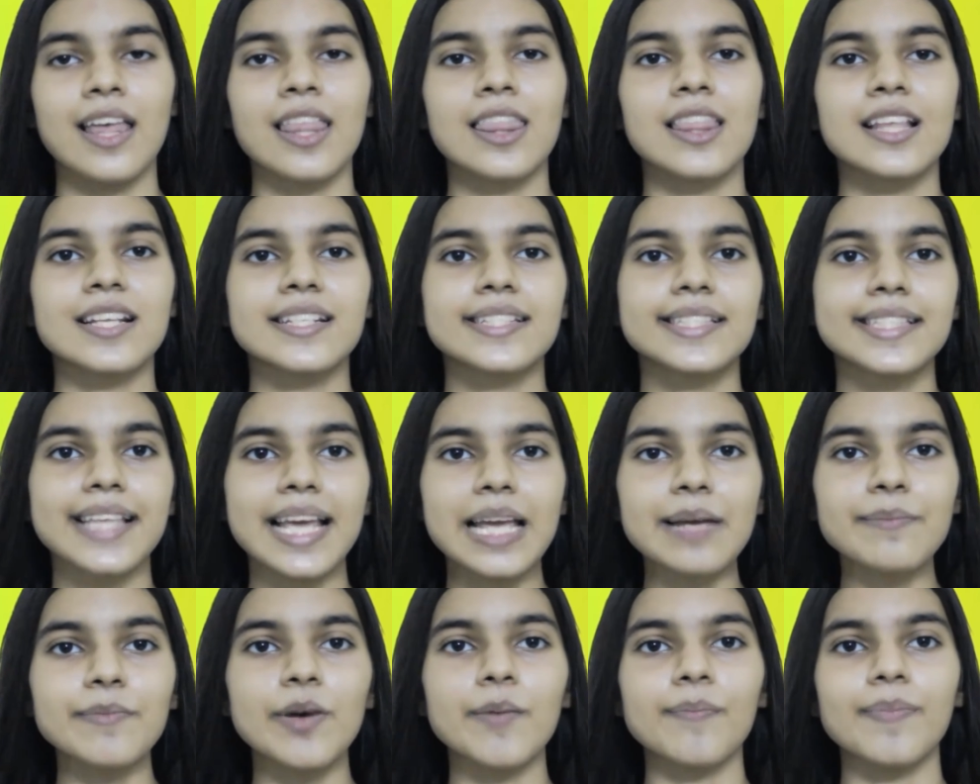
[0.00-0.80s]
The
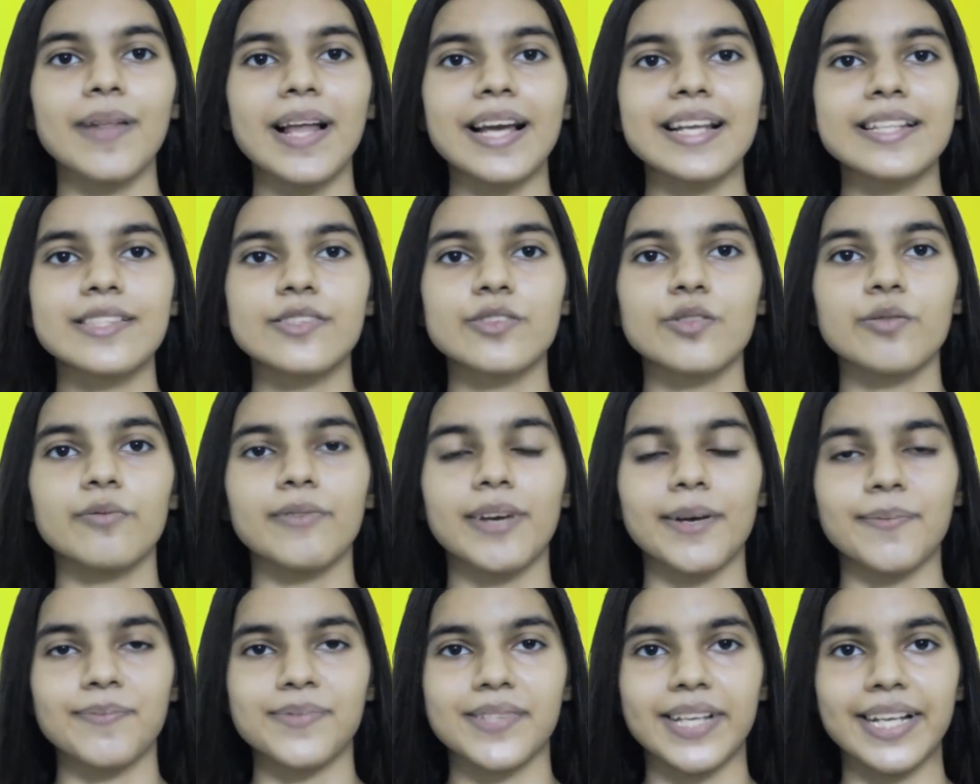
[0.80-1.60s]
same applies to
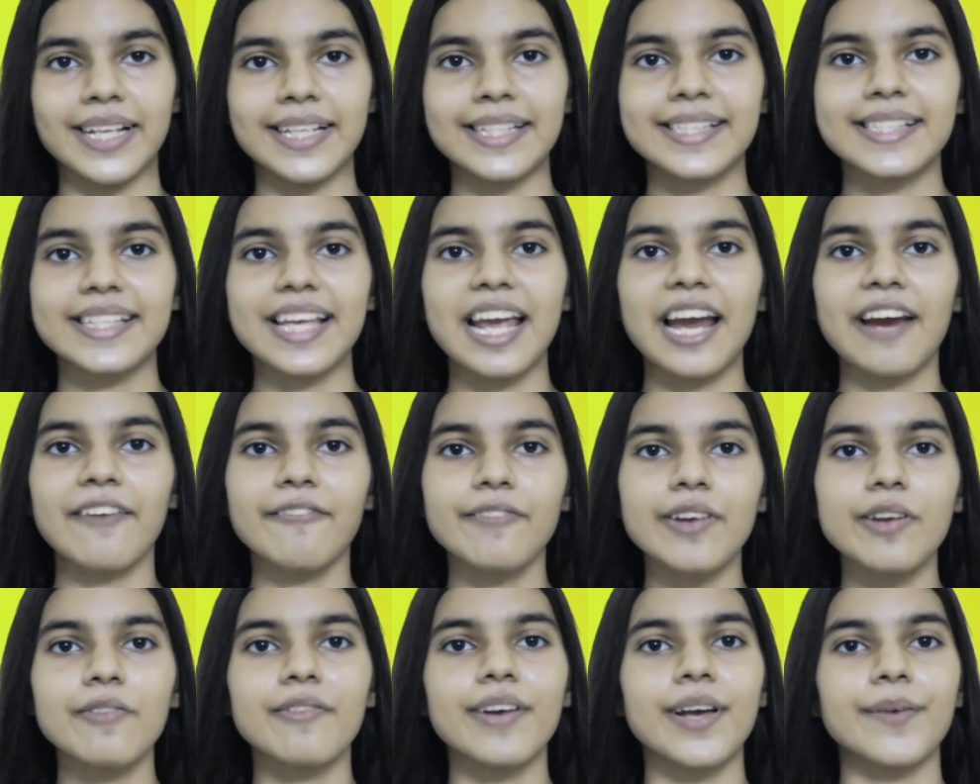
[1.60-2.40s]
websites.
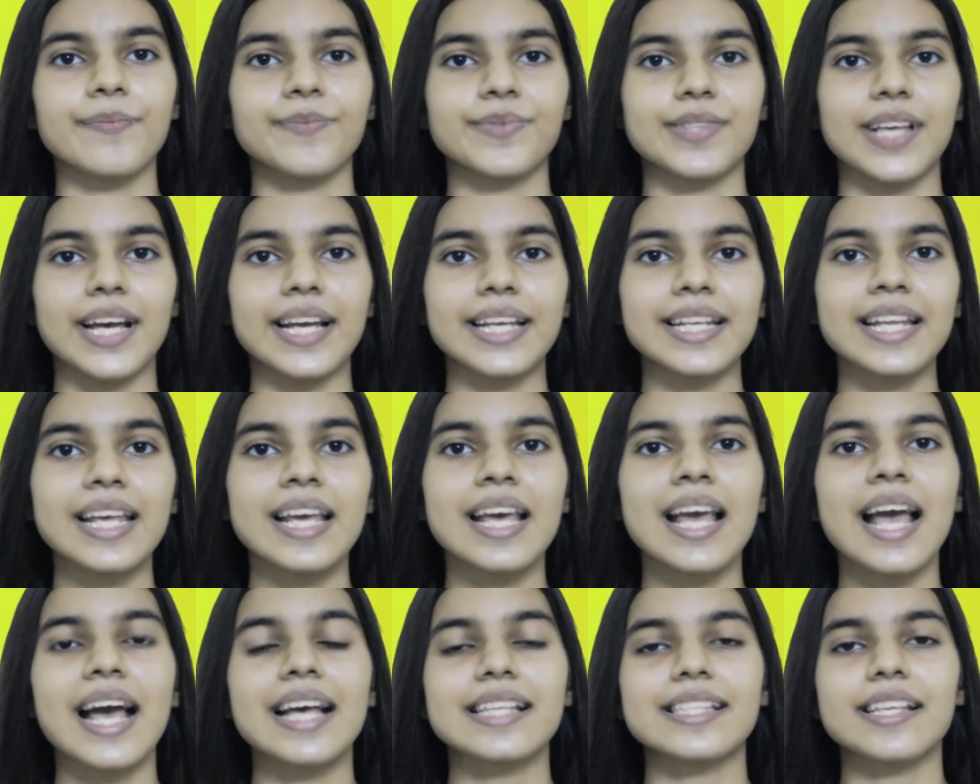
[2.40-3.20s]
Every
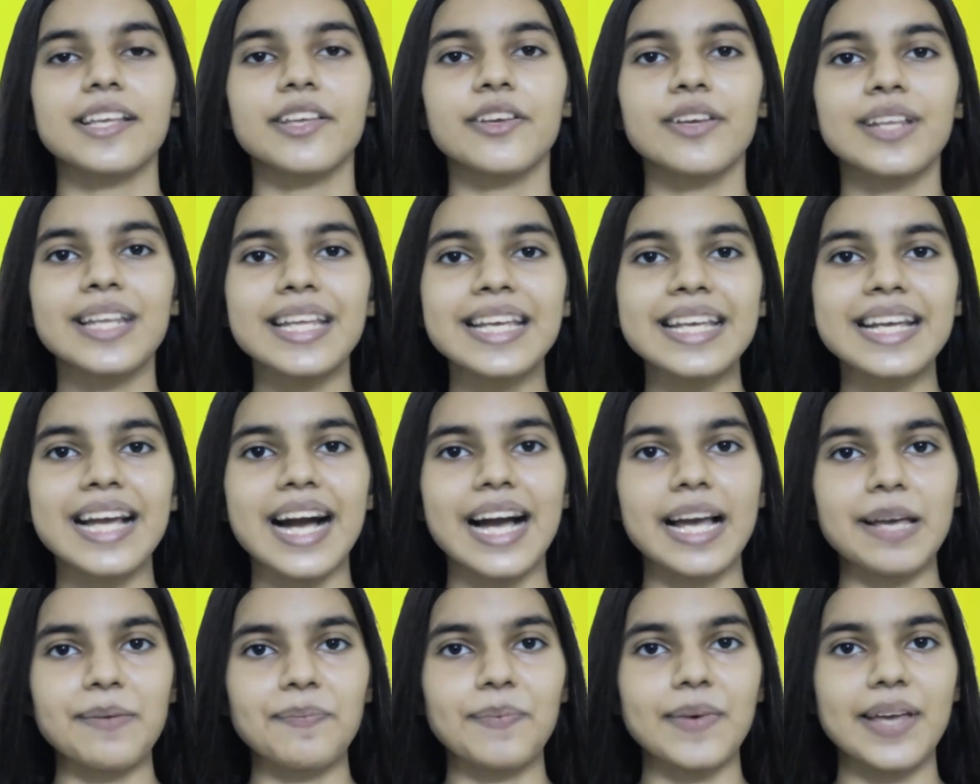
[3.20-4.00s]
website has a unique
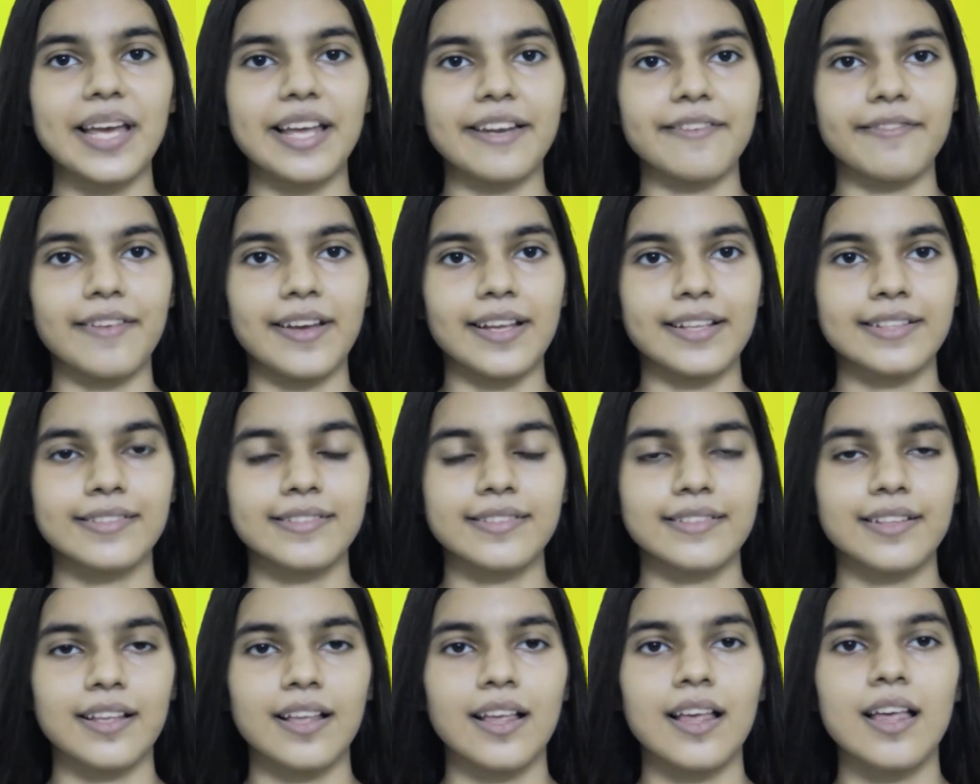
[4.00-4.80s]
IP
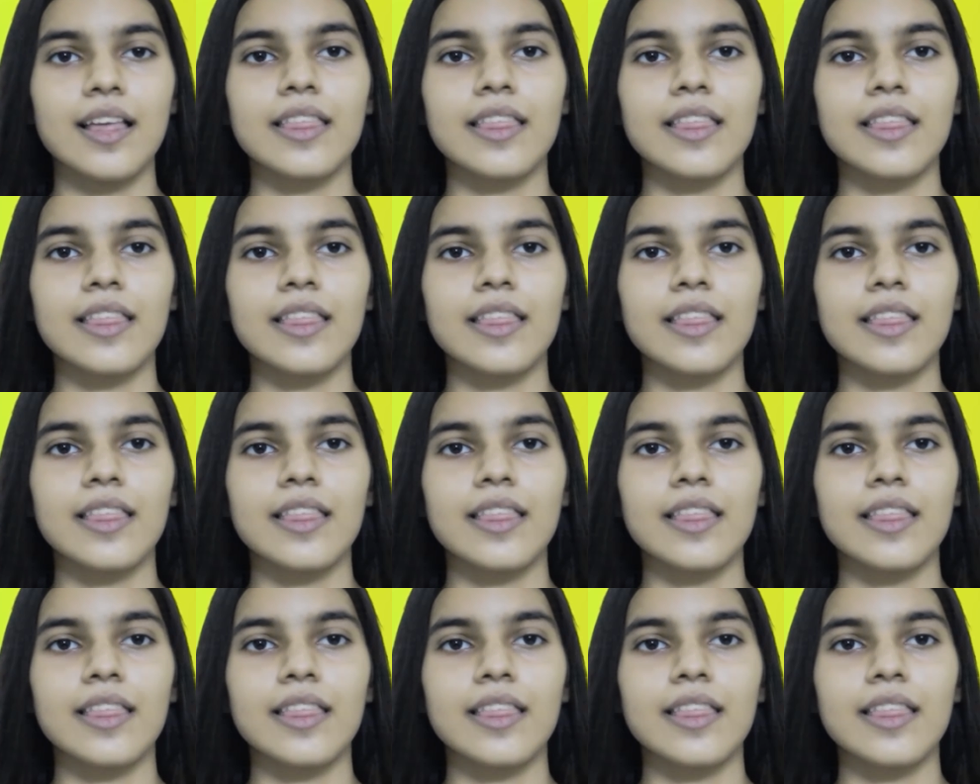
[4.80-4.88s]
address.